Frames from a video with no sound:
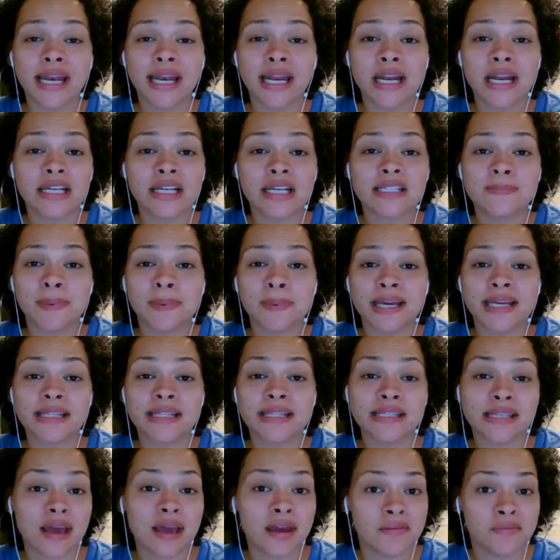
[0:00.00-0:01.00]
and it
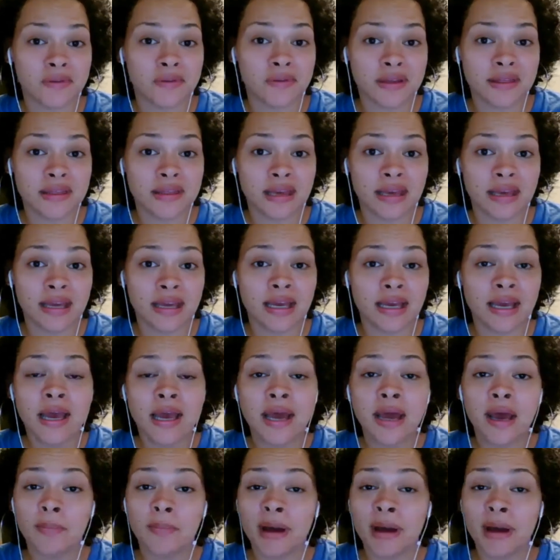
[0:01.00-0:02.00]
explains everything
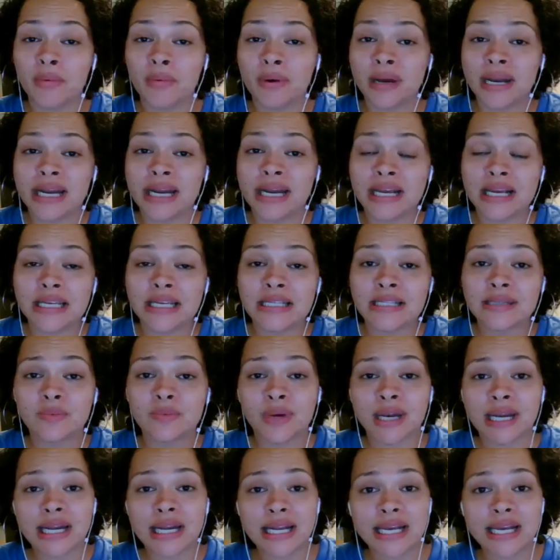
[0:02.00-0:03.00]
about what it is
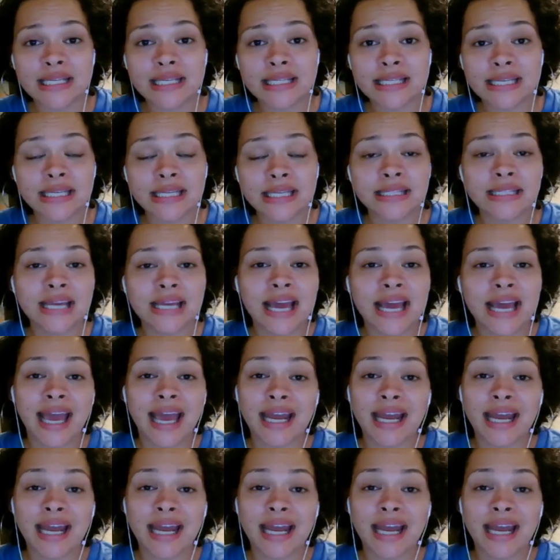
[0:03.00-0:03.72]
and what it isn't,